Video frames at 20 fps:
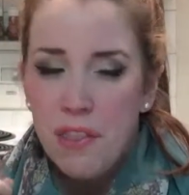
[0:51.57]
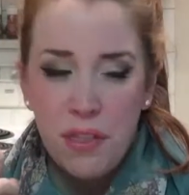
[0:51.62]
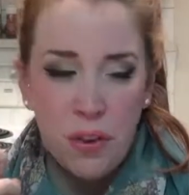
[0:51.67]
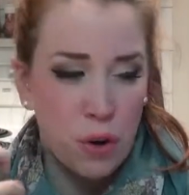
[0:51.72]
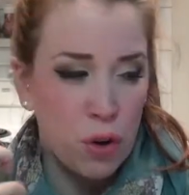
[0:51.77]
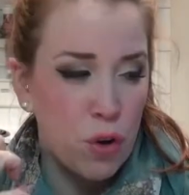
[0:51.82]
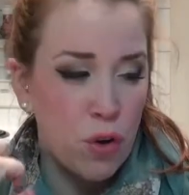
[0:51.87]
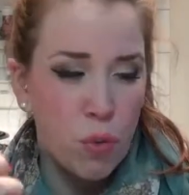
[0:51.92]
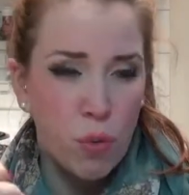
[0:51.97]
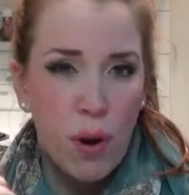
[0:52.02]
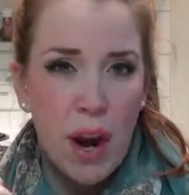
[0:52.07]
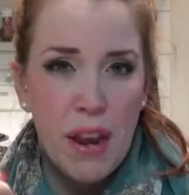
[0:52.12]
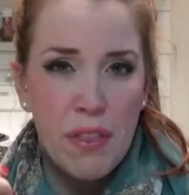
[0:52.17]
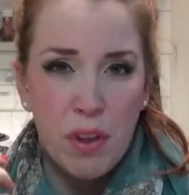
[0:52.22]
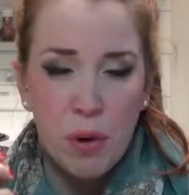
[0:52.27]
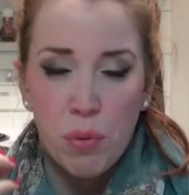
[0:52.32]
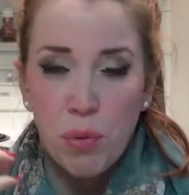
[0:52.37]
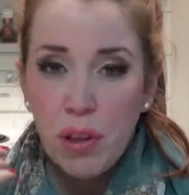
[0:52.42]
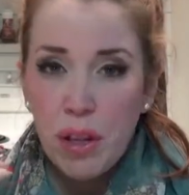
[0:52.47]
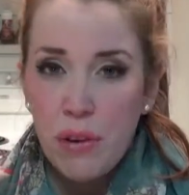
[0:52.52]
They're great,
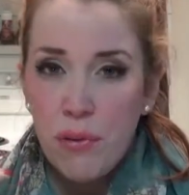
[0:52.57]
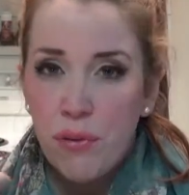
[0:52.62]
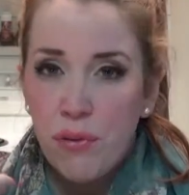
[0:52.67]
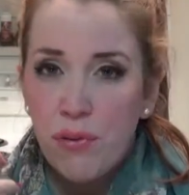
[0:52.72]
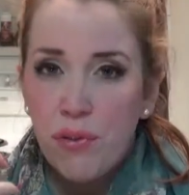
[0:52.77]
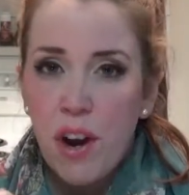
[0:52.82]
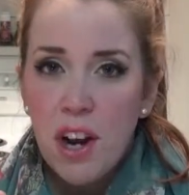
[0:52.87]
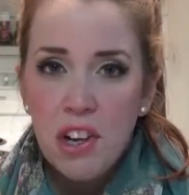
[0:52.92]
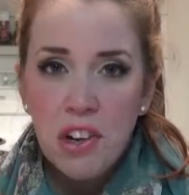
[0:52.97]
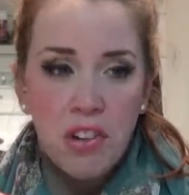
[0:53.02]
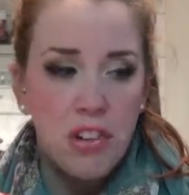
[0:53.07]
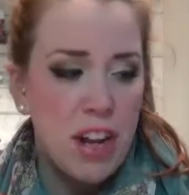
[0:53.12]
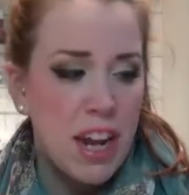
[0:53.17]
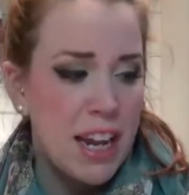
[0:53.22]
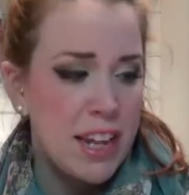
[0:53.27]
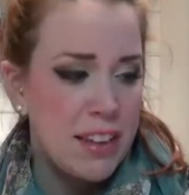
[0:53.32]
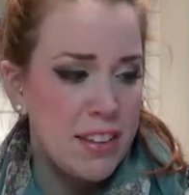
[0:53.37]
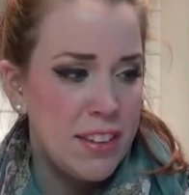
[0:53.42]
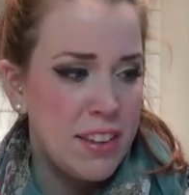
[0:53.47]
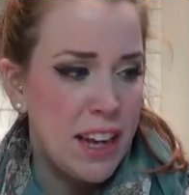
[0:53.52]
they're really fresh
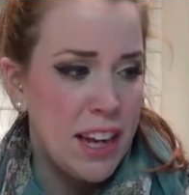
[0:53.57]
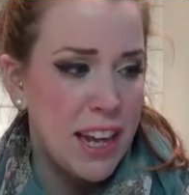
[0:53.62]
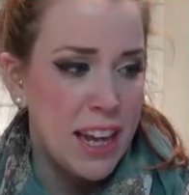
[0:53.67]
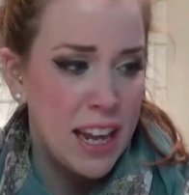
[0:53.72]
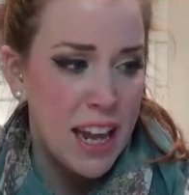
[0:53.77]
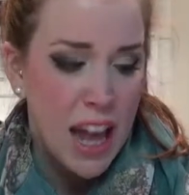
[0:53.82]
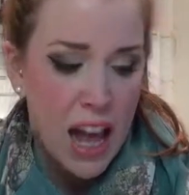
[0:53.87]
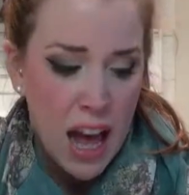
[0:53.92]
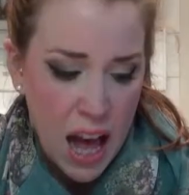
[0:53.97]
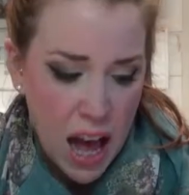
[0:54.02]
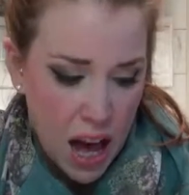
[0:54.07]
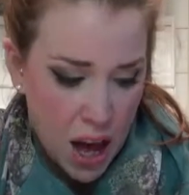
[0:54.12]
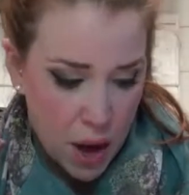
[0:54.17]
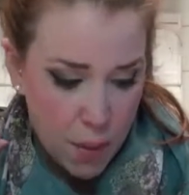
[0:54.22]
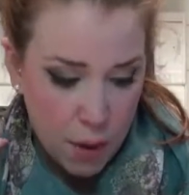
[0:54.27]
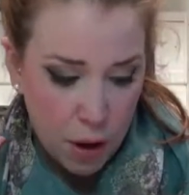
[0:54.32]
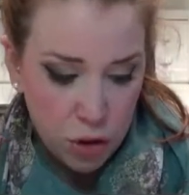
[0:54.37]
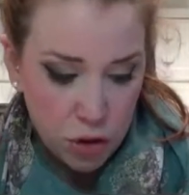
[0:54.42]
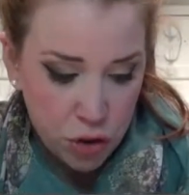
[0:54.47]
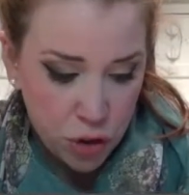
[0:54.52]
tasting.
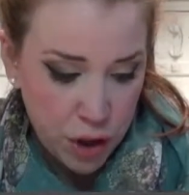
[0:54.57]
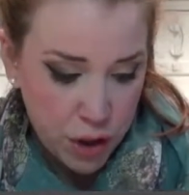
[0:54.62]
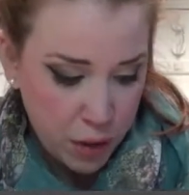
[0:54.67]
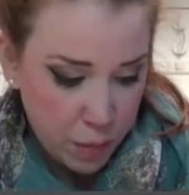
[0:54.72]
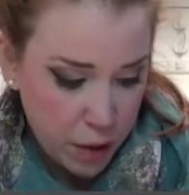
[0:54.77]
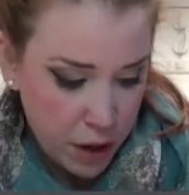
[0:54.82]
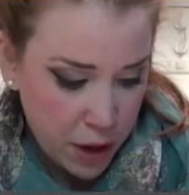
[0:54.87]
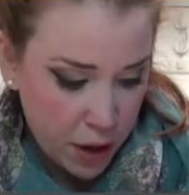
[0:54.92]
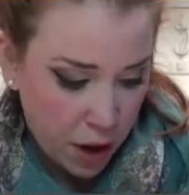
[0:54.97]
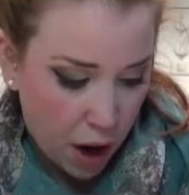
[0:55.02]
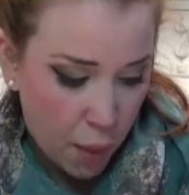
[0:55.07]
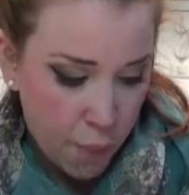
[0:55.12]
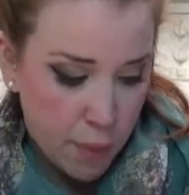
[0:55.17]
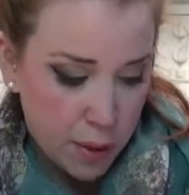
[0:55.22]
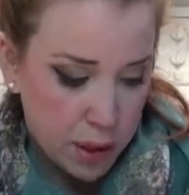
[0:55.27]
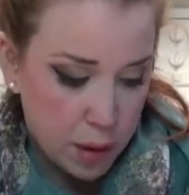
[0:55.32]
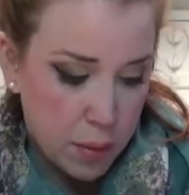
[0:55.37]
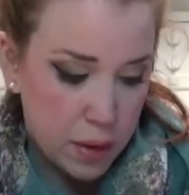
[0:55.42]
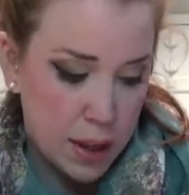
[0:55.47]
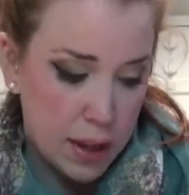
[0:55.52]
Um, I'll show you them here. I
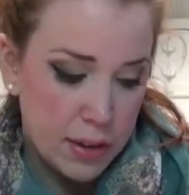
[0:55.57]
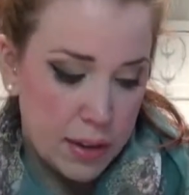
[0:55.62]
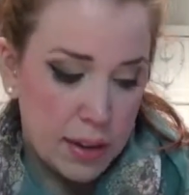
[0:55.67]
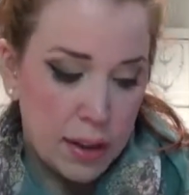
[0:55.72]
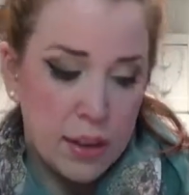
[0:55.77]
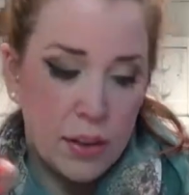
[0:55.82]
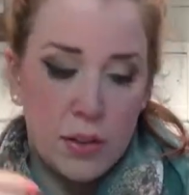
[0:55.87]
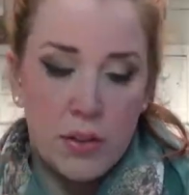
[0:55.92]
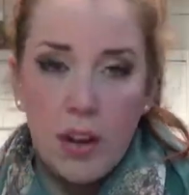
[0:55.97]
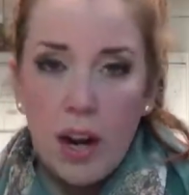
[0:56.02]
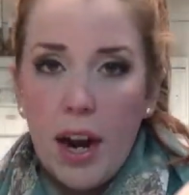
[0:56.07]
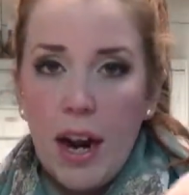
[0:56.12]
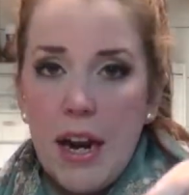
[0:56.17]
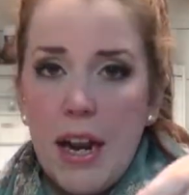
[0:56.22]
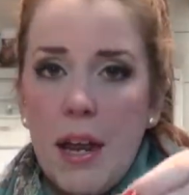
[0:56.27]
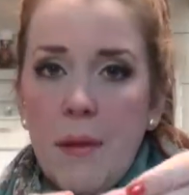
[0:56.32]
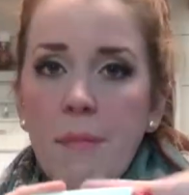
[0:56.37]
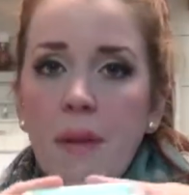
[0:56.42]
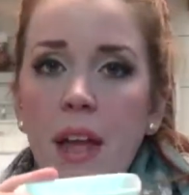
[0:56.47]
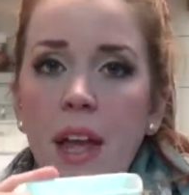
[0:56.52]
put them in this little
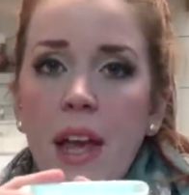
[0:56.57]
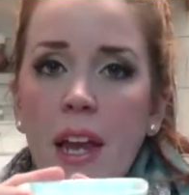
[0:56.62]
tiny